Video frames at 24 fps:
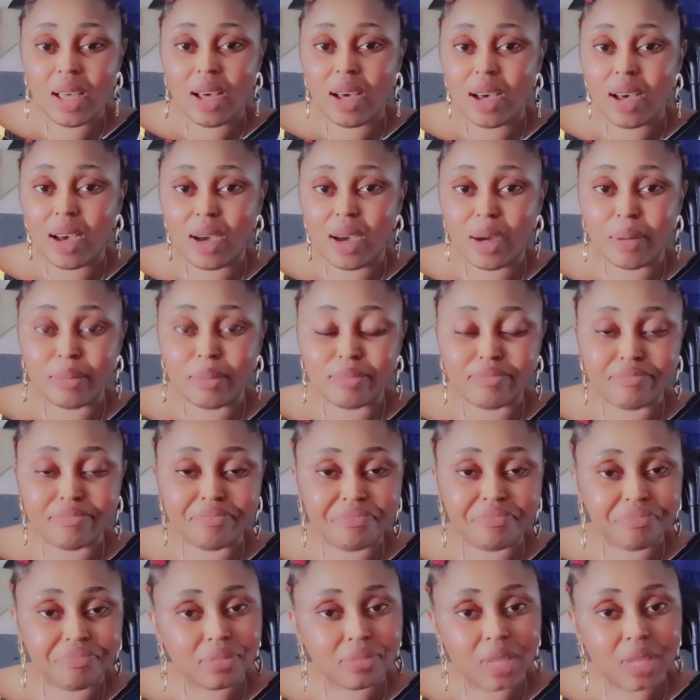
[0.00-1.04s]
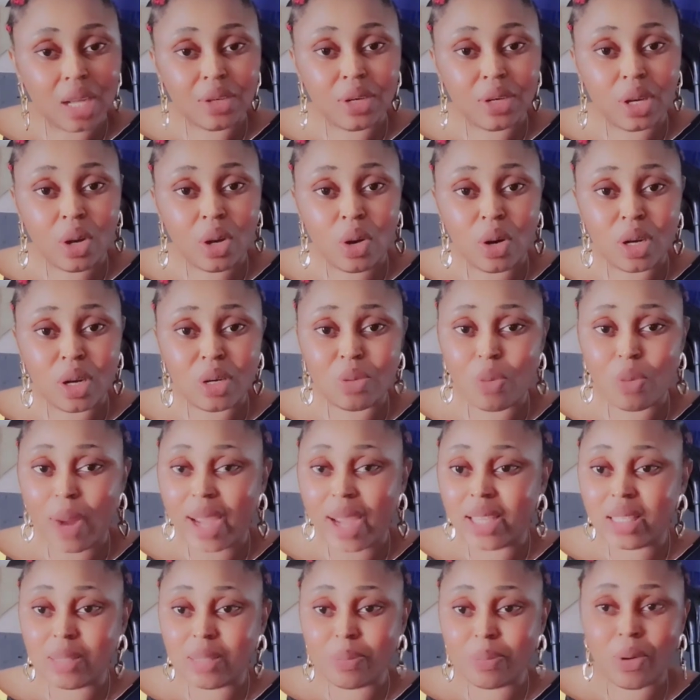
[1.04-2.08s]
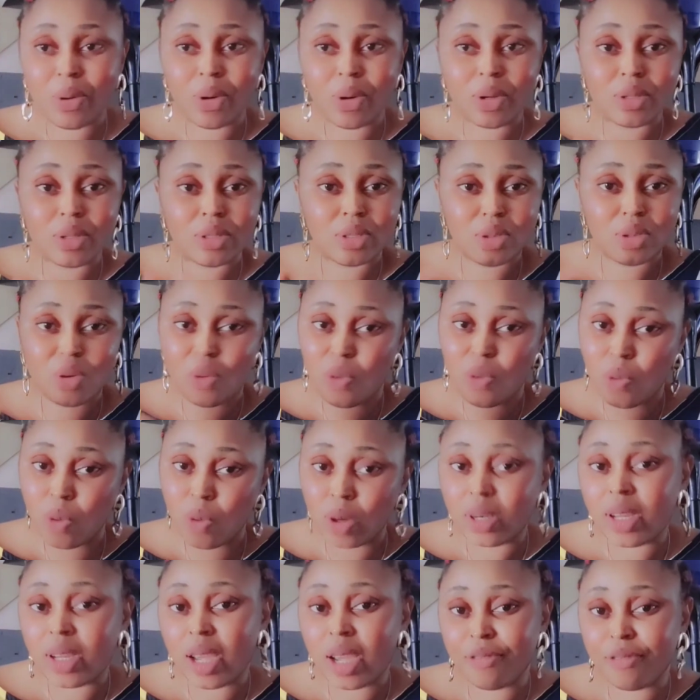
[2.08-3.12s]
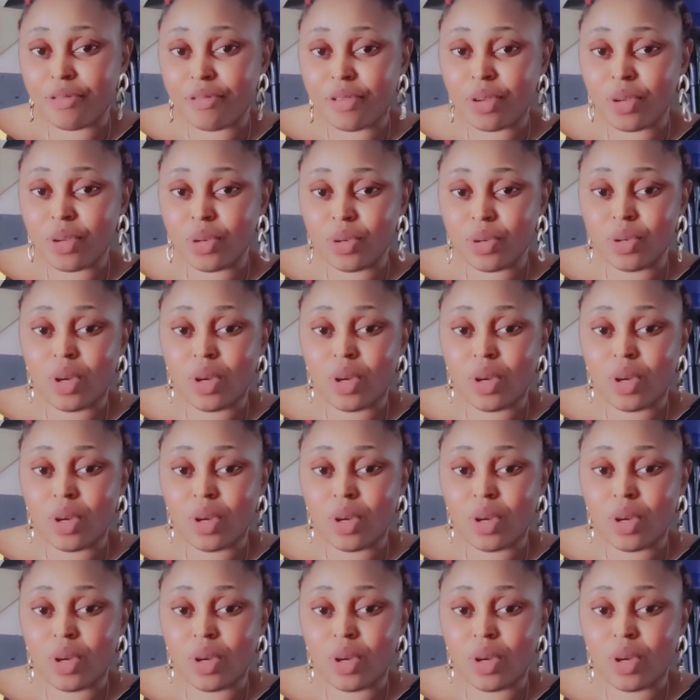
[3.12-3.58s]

um how do you call it white spots or what have you